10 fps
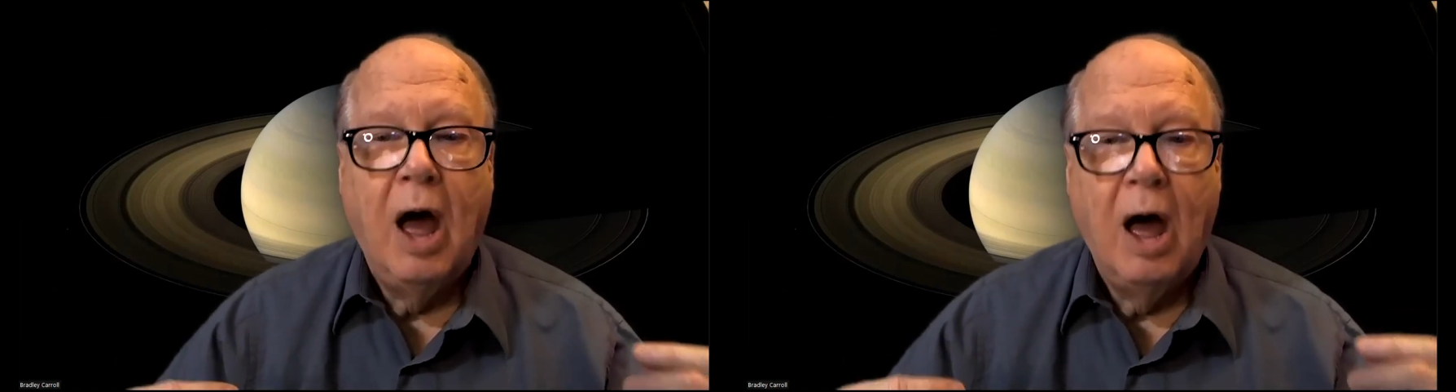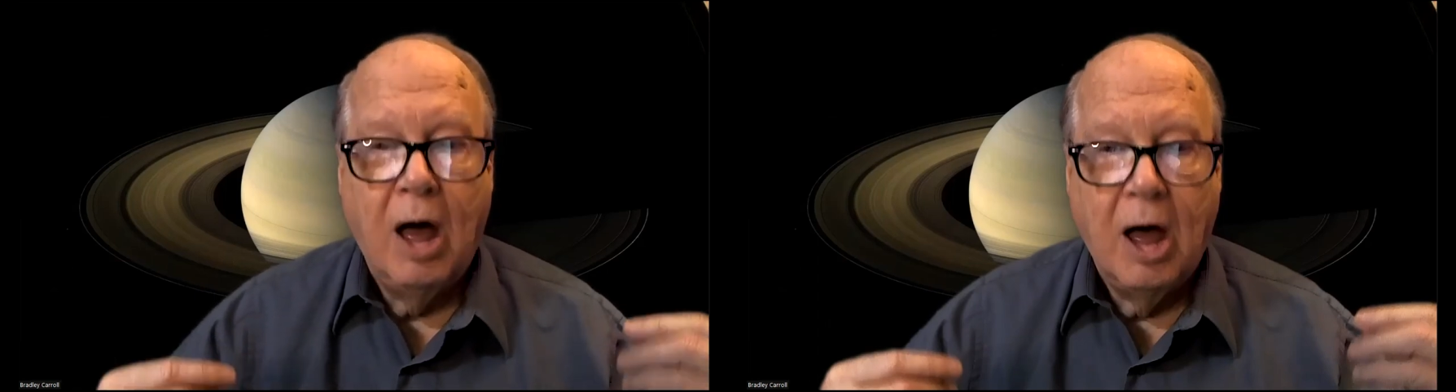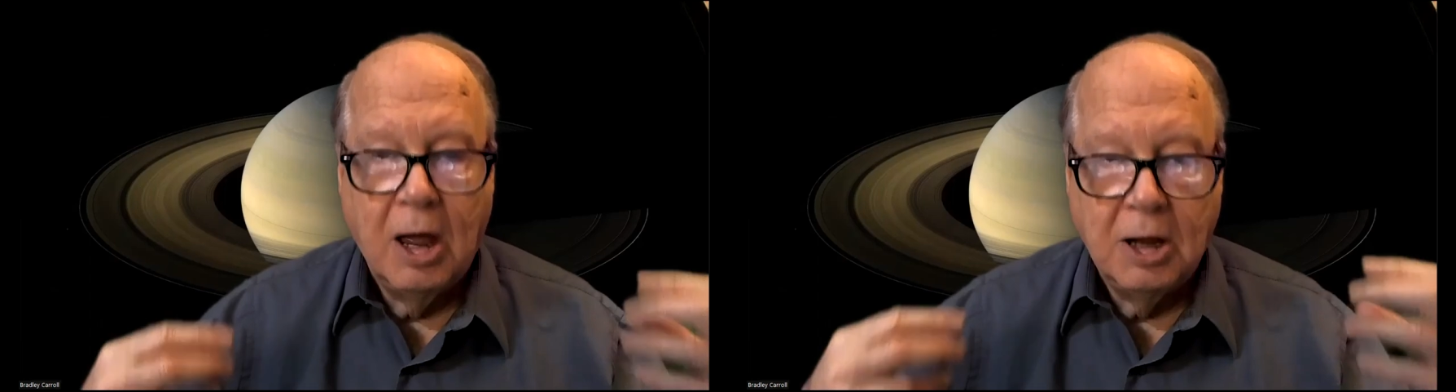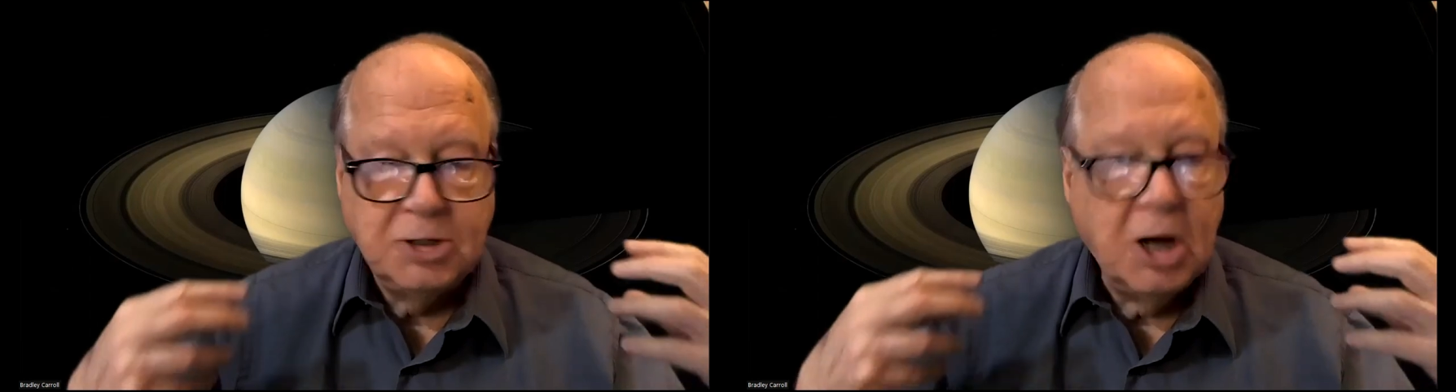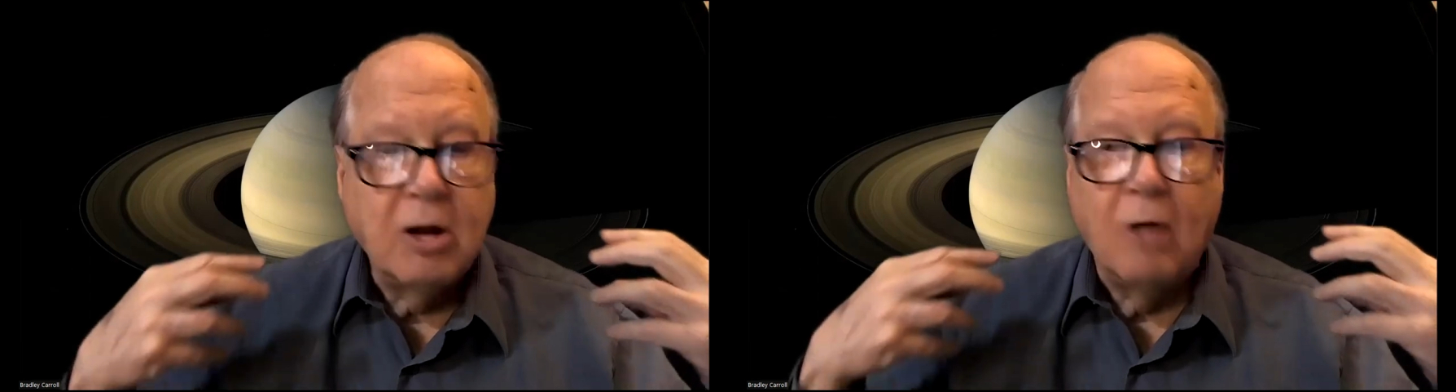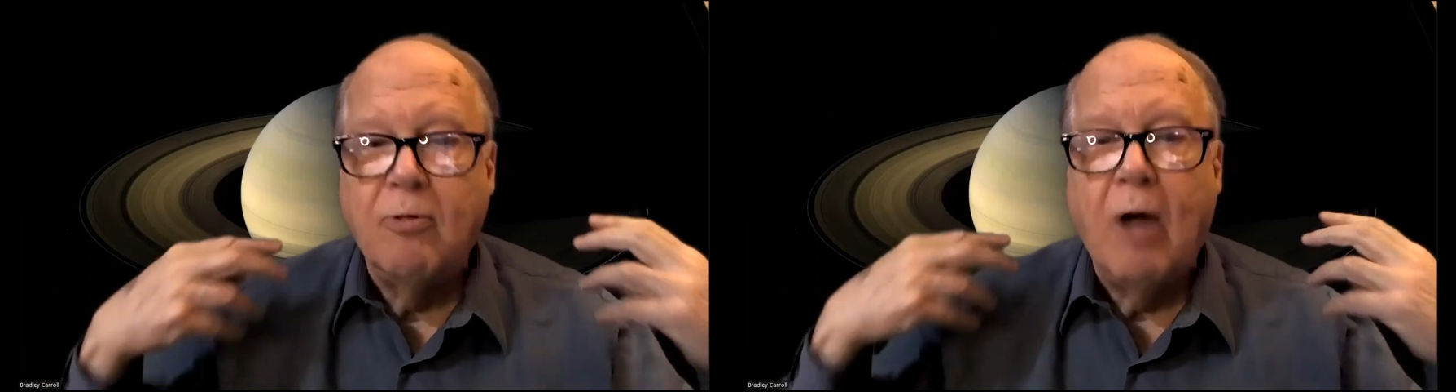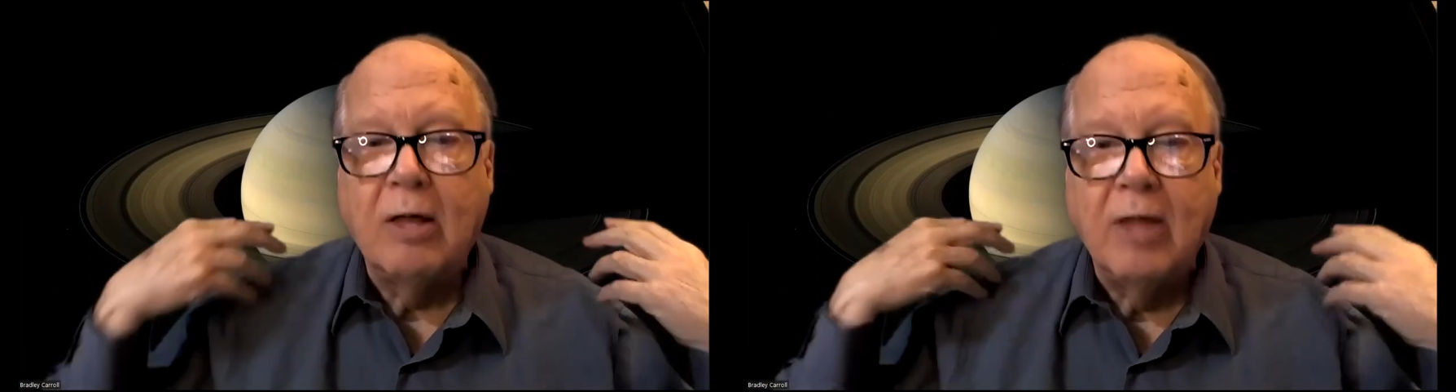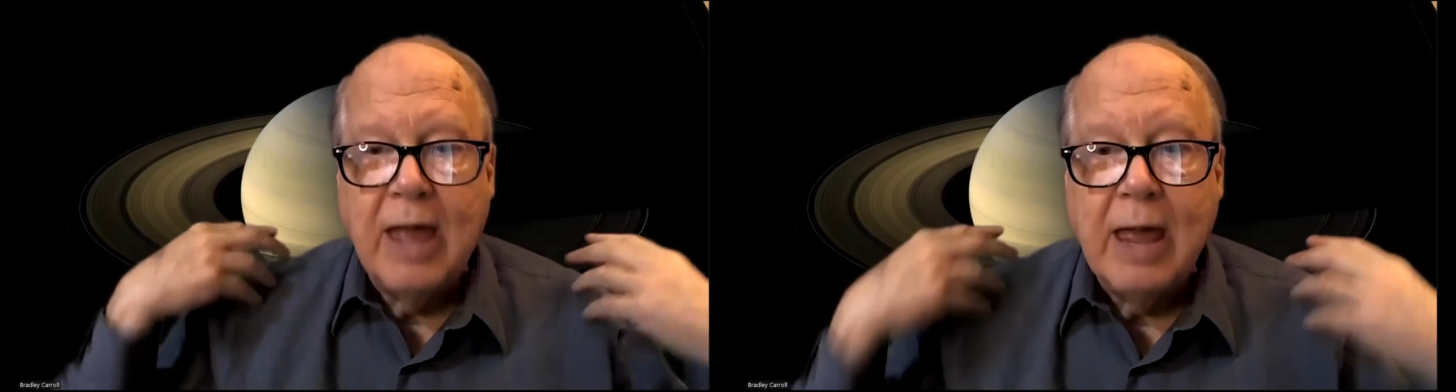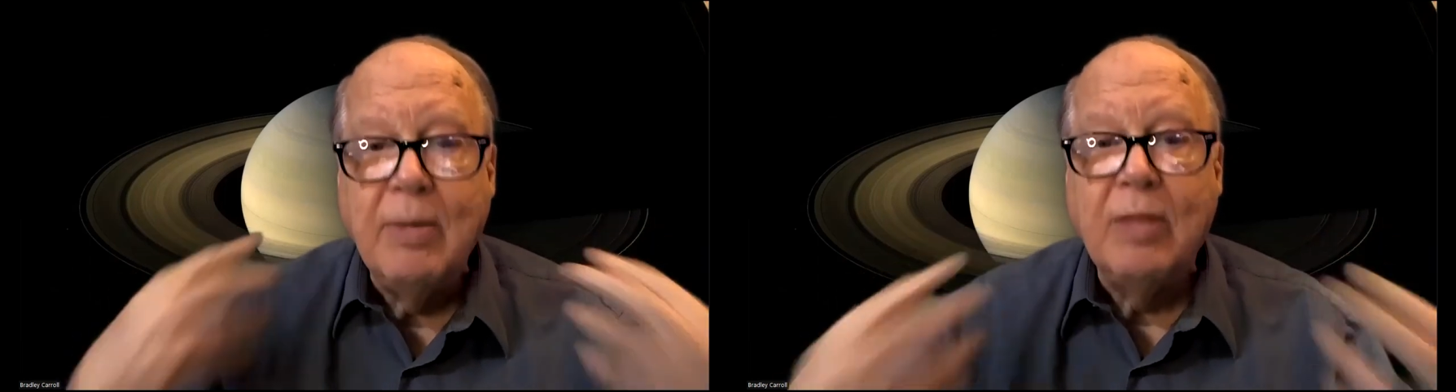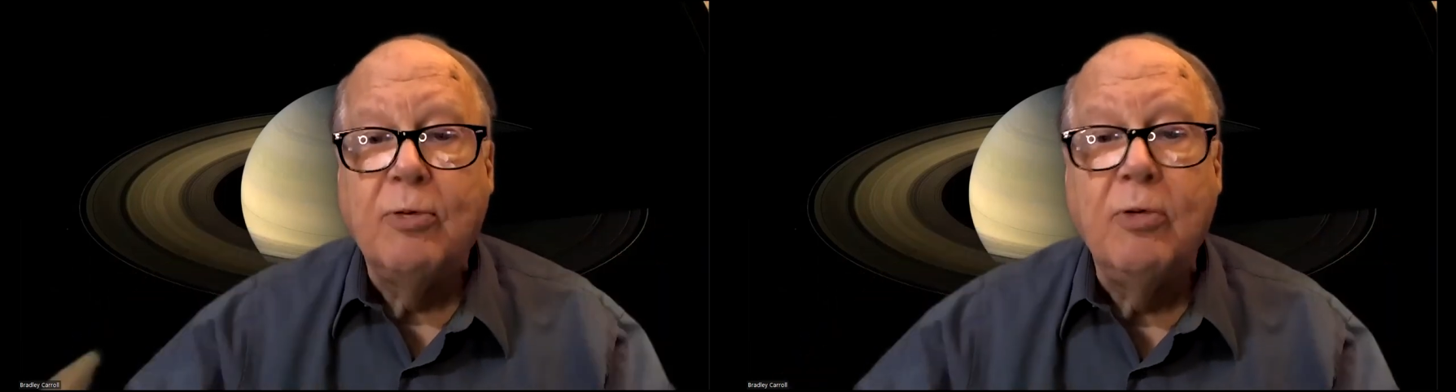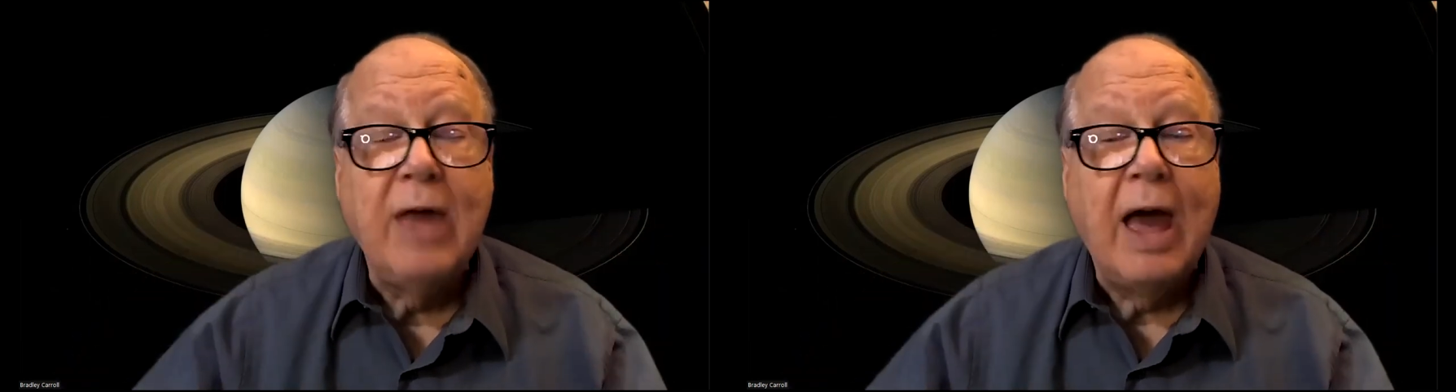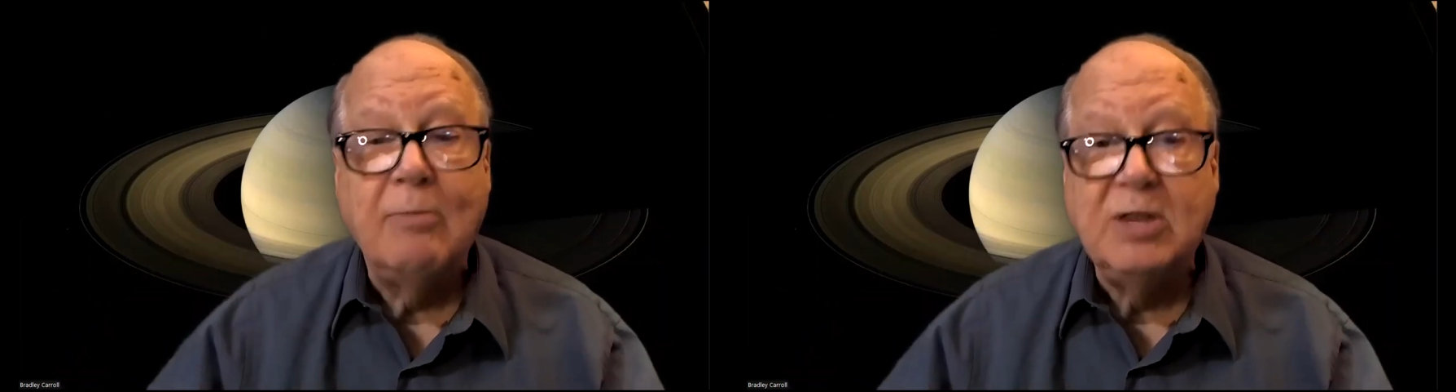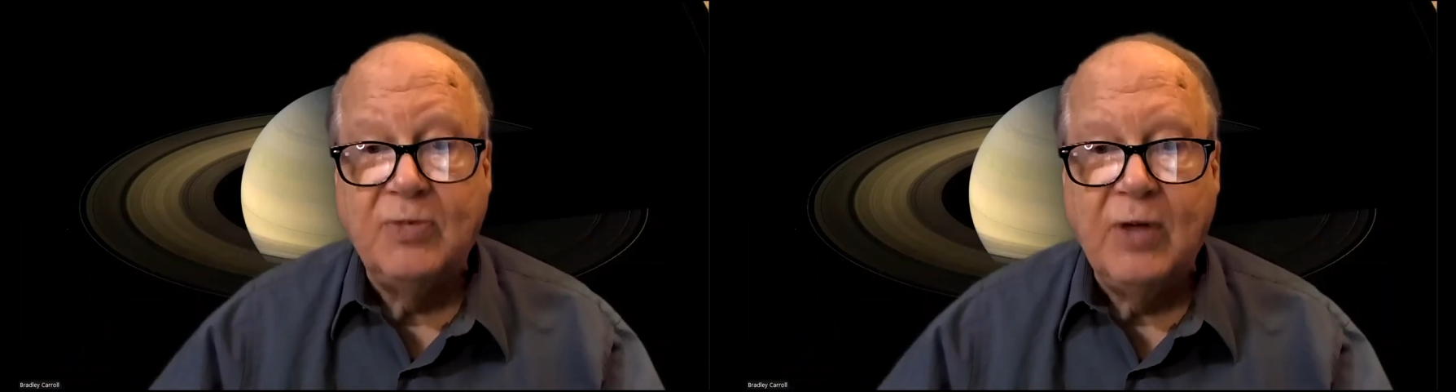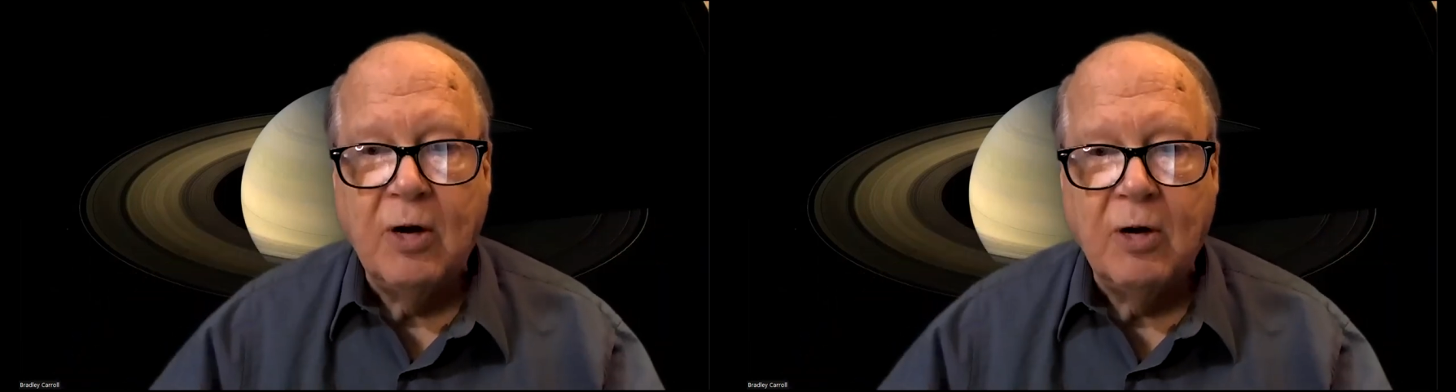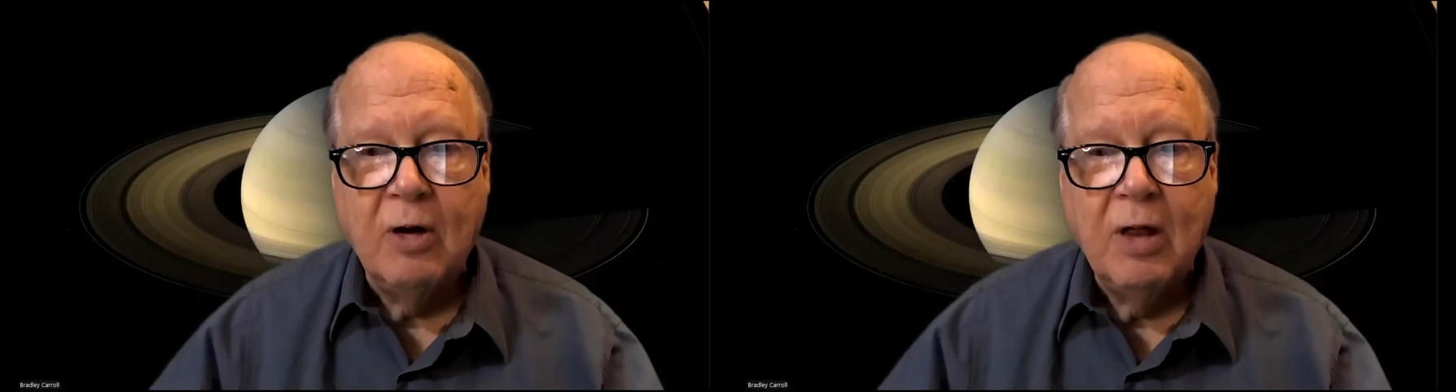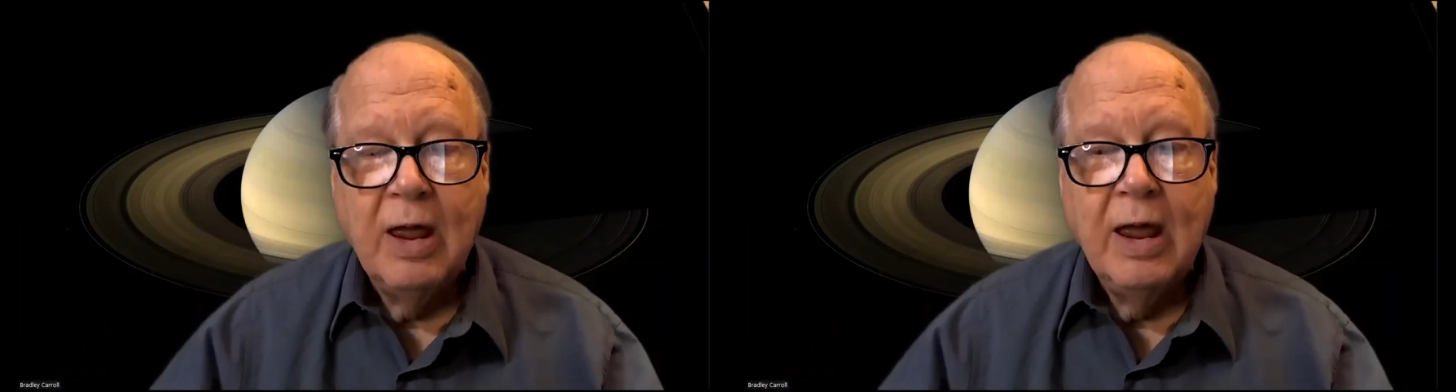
chunk of rock that came in through the atmosphere